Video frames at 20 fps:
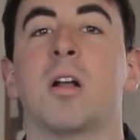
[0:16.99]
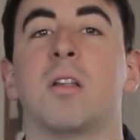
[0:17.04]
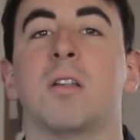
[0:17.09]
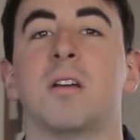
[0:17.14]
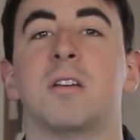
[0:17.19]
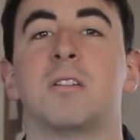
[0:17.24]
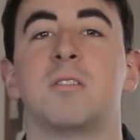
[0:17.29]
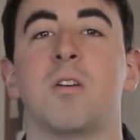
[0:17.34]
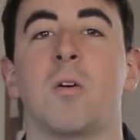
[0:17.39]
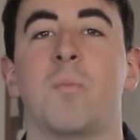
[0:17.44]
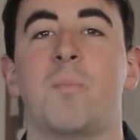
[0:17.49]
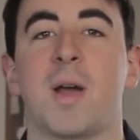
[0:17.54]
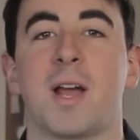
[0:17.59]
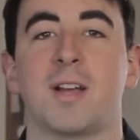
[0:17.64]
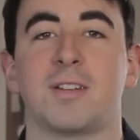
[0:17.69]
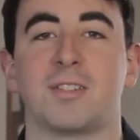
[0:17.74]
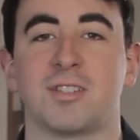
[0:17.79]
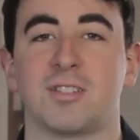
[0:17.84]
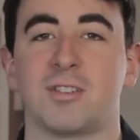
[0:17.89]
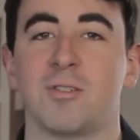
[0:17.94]
there's no
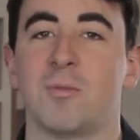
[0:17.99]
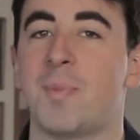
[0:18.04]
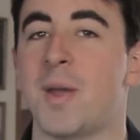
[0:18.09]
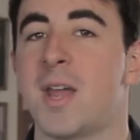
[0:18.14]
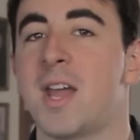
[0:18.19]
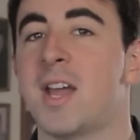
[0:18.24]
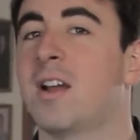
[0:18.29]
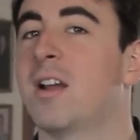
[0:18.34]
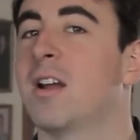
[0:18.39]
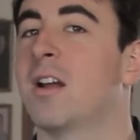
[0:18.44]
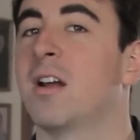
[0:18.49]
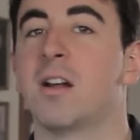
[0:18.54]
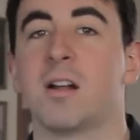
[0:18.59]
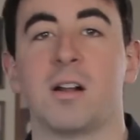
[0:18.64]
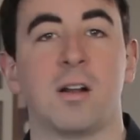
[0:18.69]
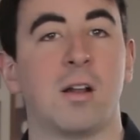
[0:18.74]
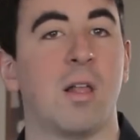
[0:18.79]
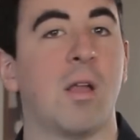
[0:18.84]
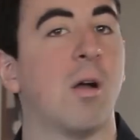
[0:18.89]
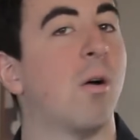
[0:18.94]
pest too big
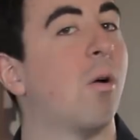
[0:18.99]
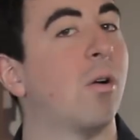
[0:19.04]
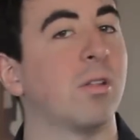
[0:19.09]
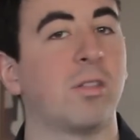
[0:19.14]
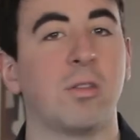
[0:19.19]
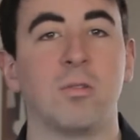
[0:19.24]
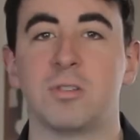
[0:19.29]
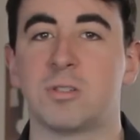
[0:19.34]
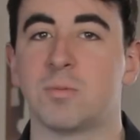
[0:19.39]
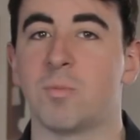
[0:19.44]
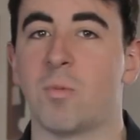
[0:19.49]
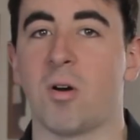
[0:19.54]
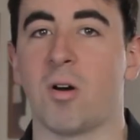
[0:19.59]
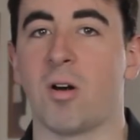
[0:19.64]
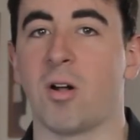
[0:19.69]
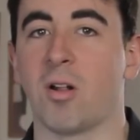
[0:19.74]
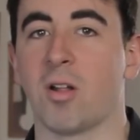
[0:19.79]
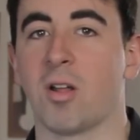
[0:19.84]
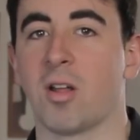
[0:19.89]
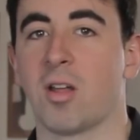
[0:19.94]
or too
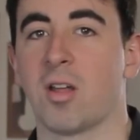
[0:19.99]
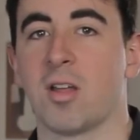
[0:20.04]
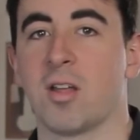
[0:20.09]
small.